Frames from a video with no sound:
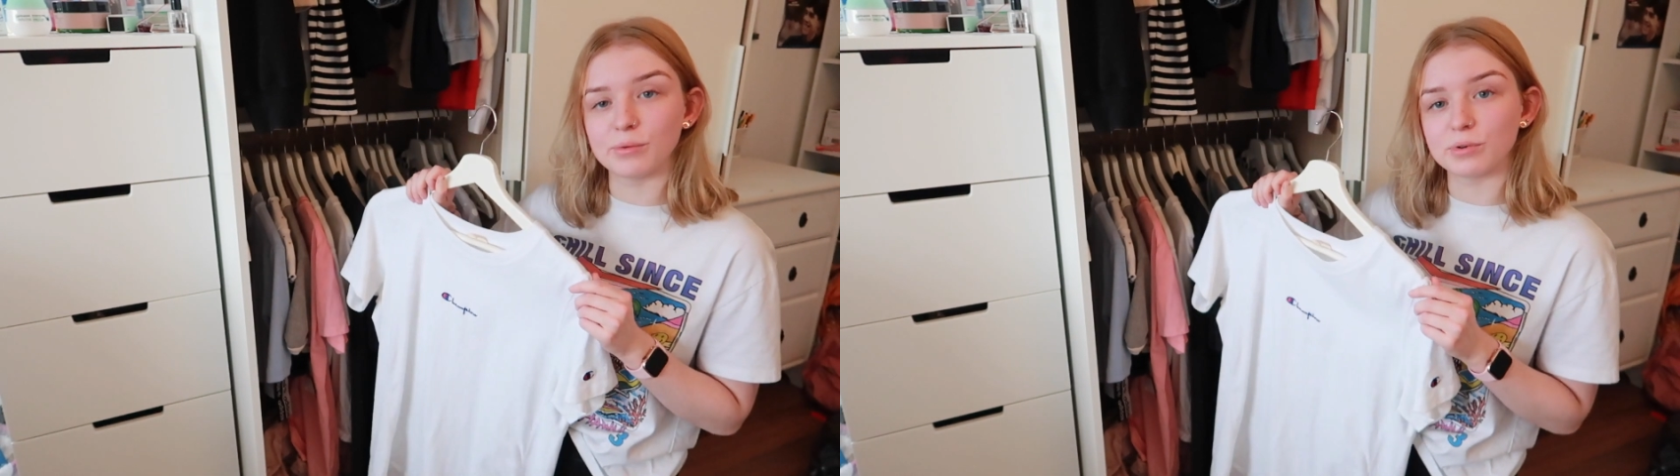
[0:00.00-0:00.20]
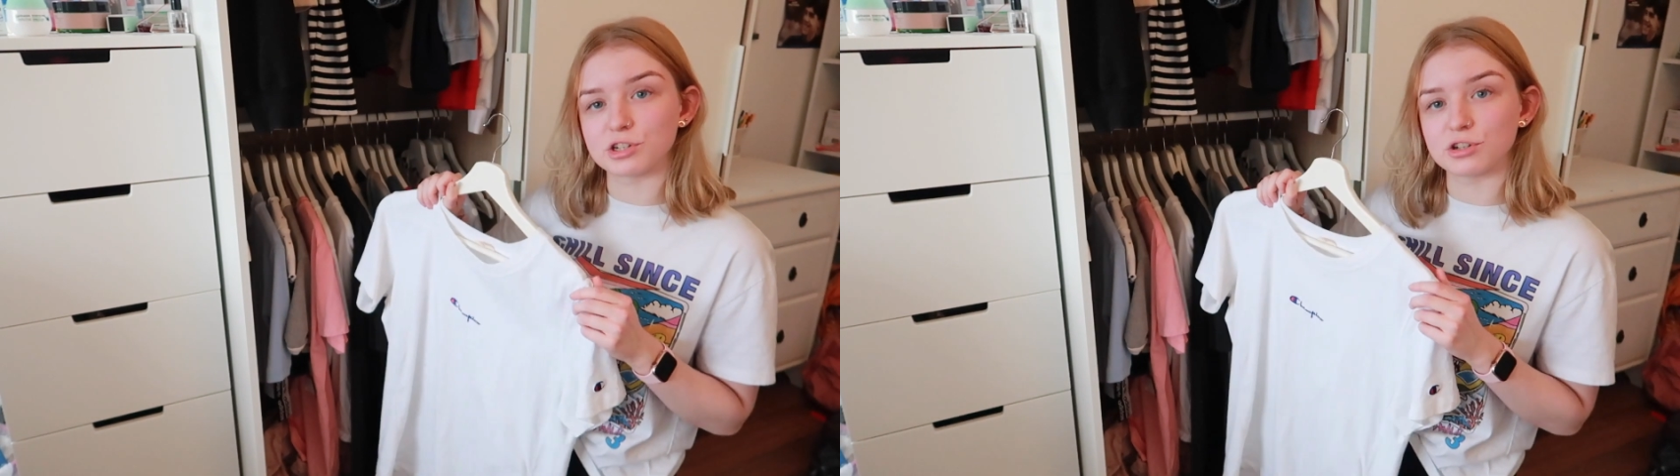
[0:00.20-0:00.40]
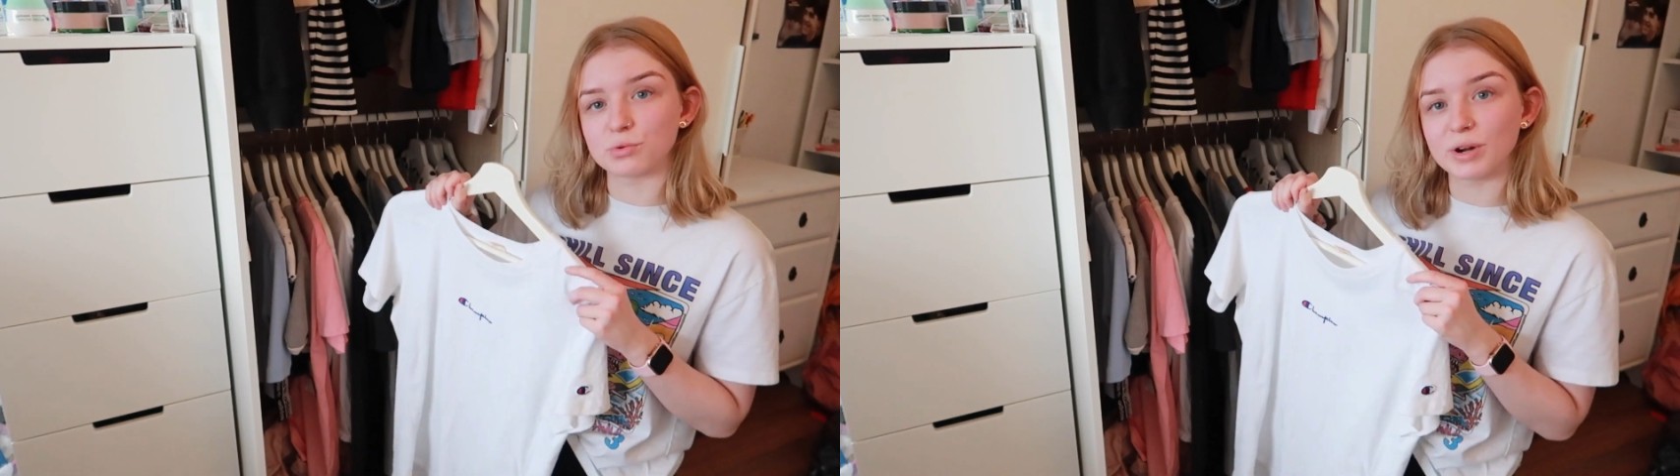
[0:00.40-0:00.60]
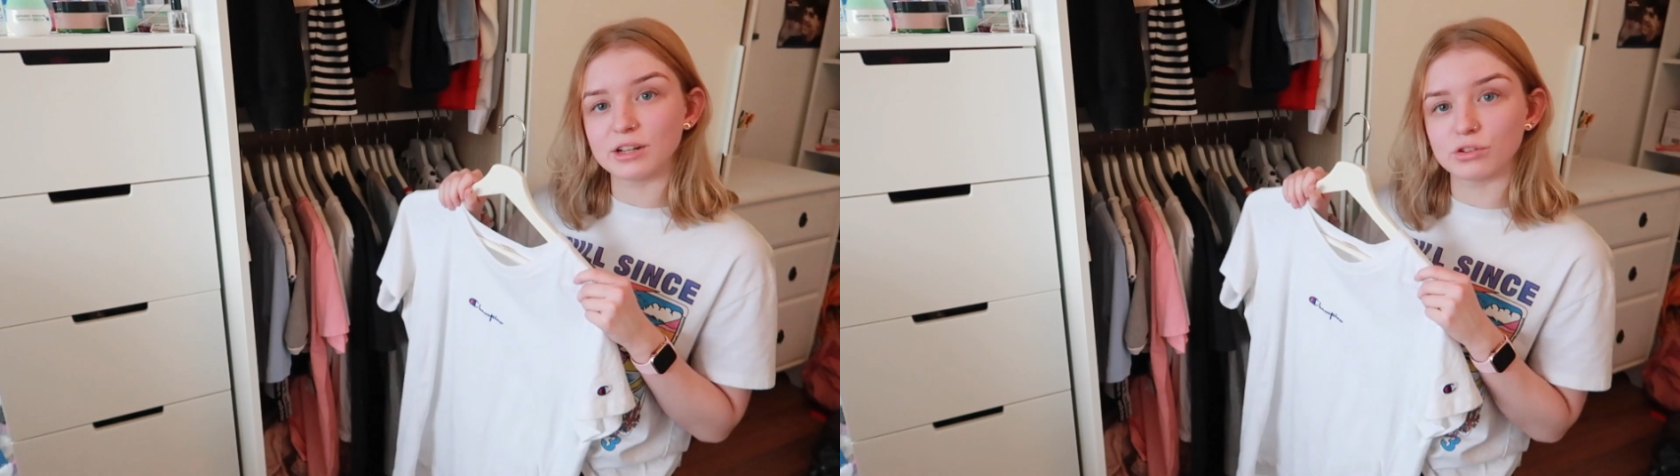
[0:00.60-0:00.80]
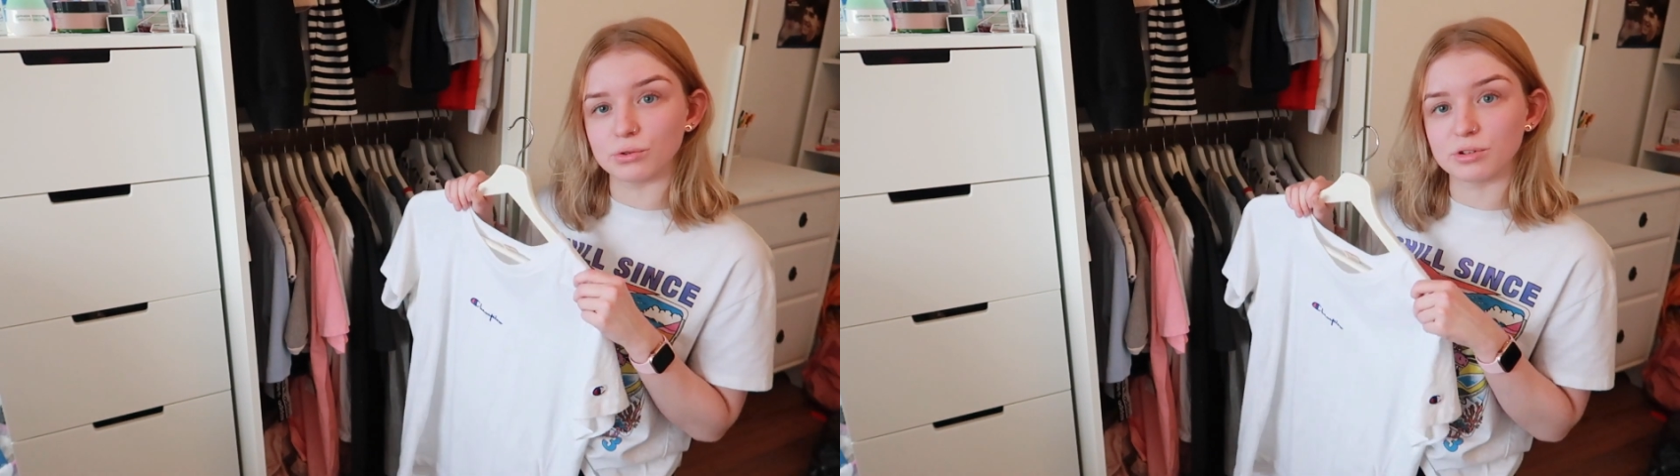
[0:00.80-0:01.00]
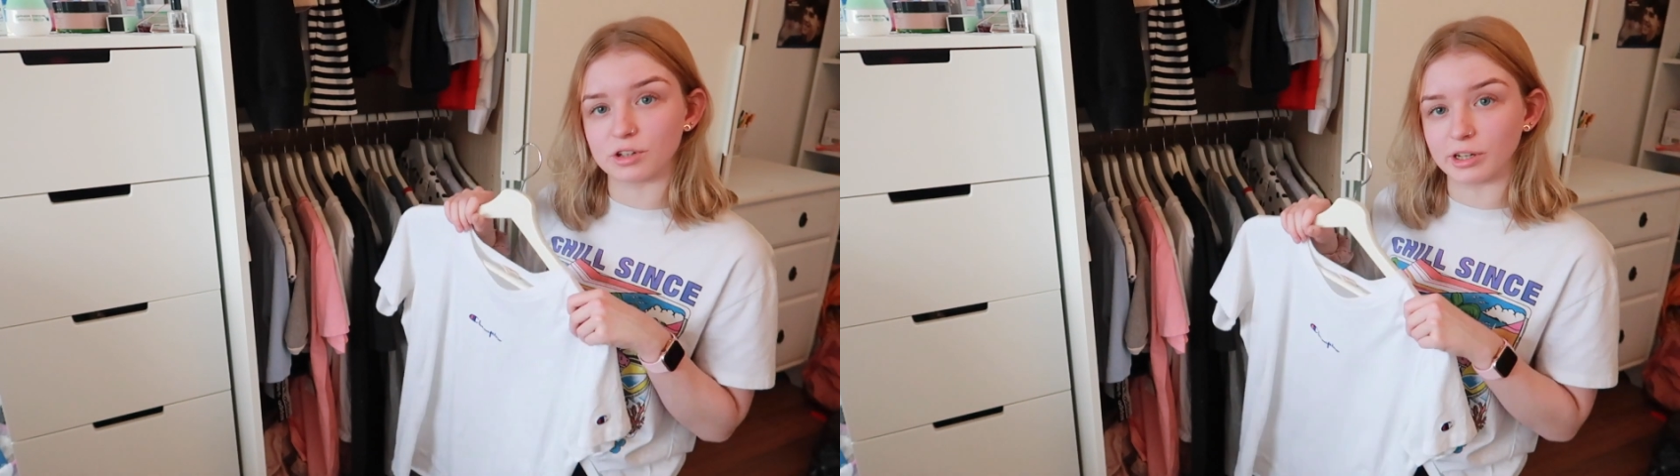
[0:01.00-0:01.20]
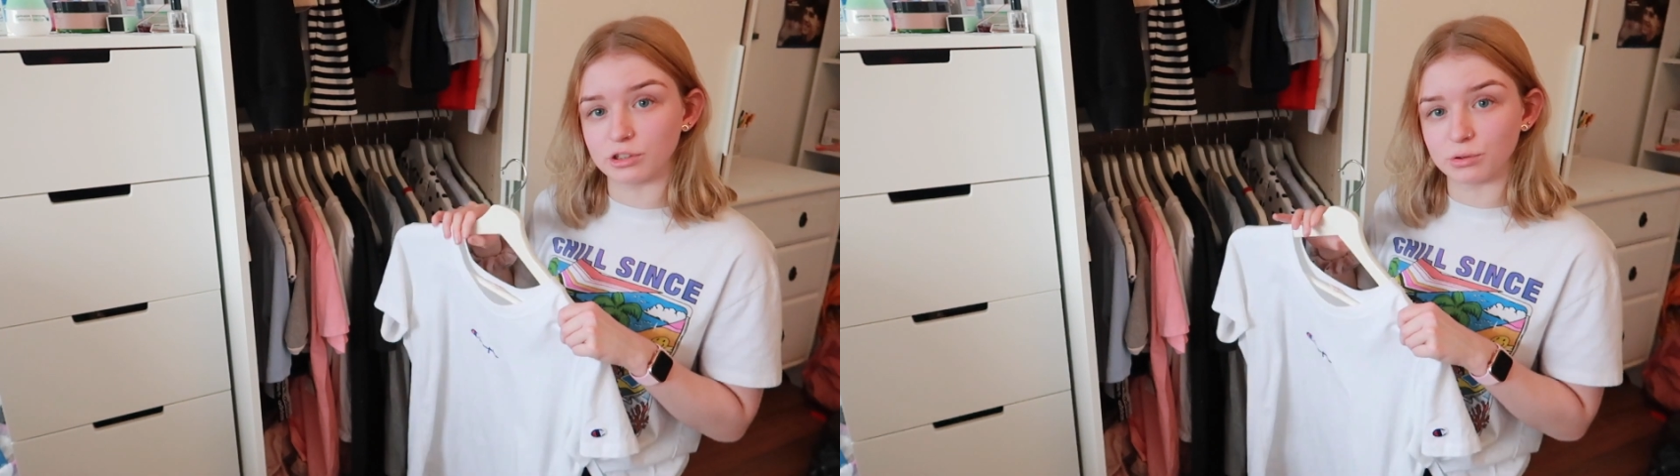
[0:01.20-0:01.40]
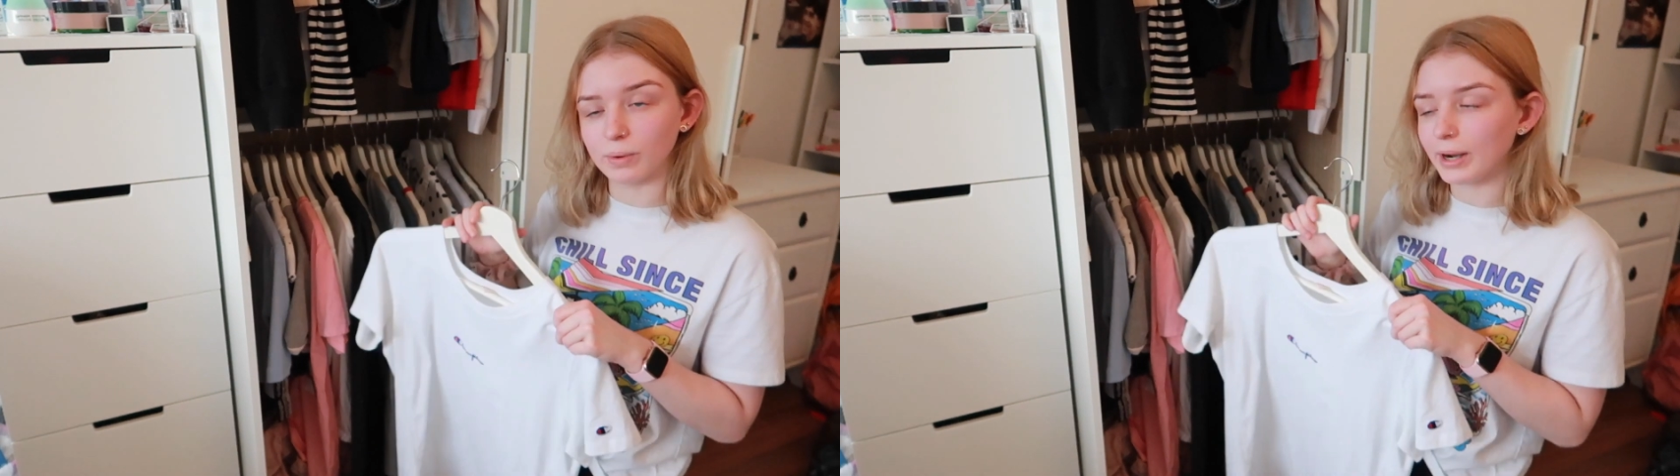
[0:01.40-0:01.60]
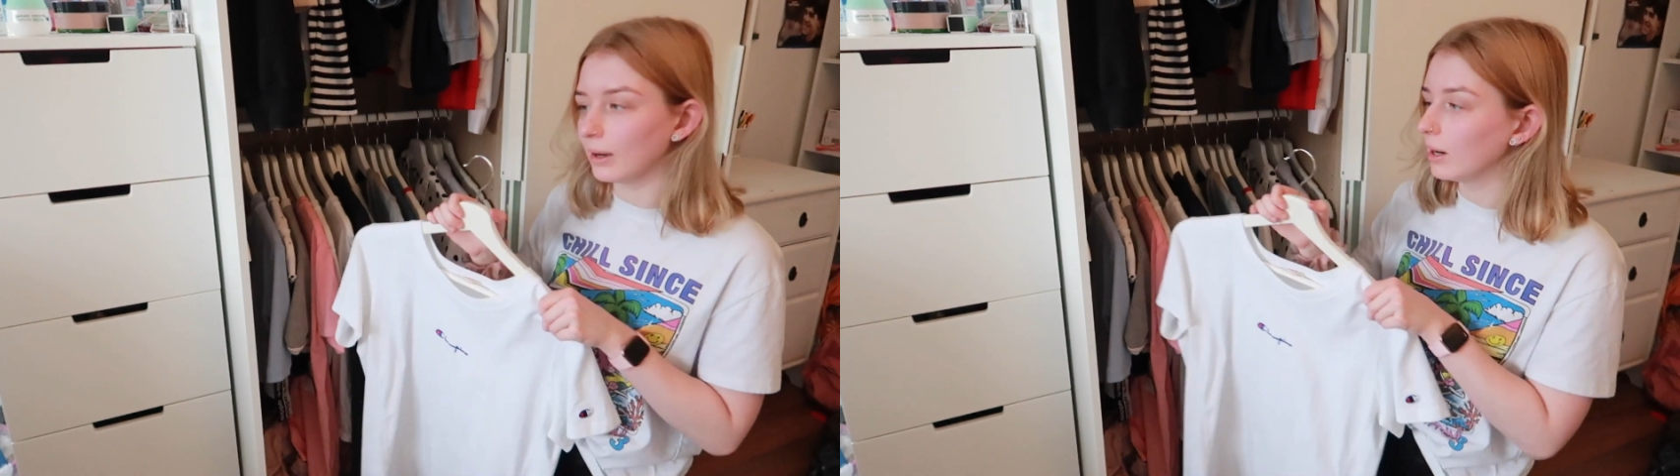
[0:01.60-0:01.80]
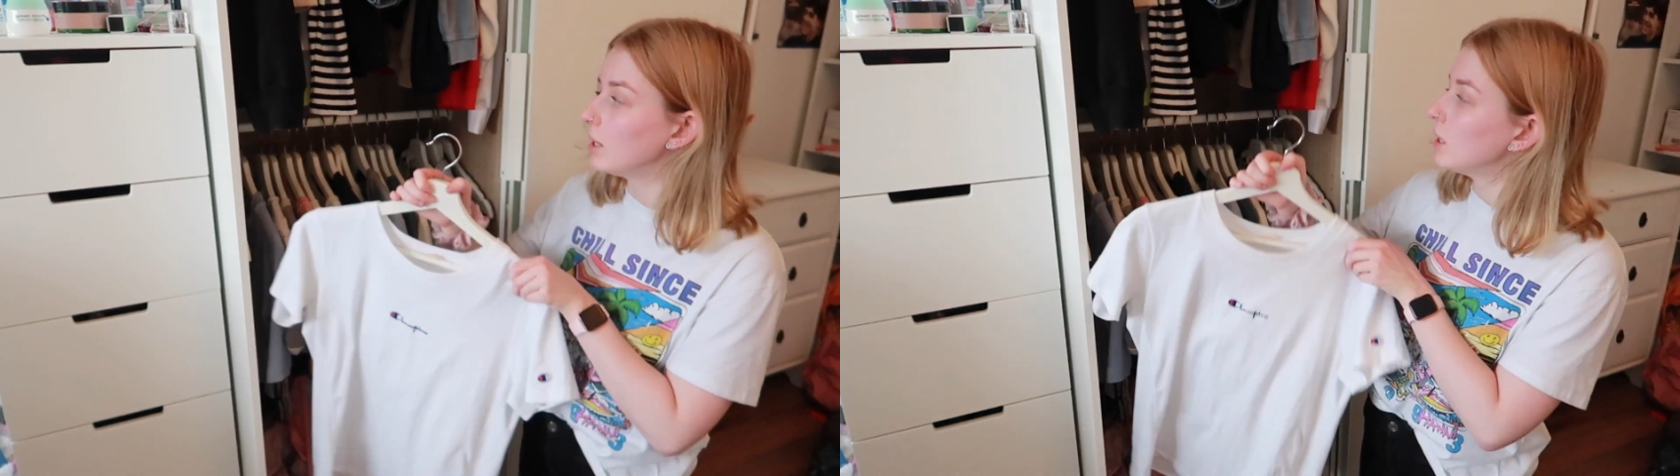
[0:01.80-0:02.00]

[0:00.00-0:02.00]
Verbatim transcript: it was just way too tight to wear.